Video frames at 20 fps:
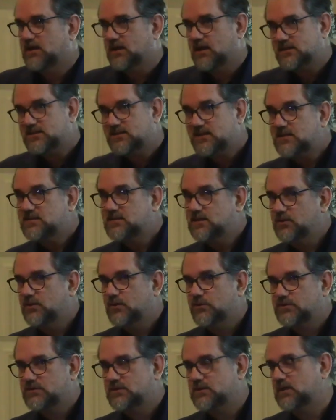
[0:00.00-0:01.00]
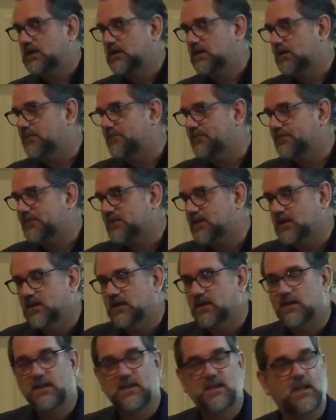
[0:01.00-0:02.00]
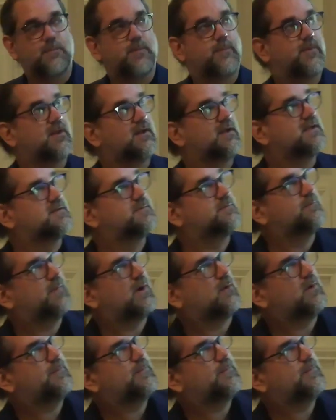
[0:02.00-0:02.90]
assessing those capabilities. But we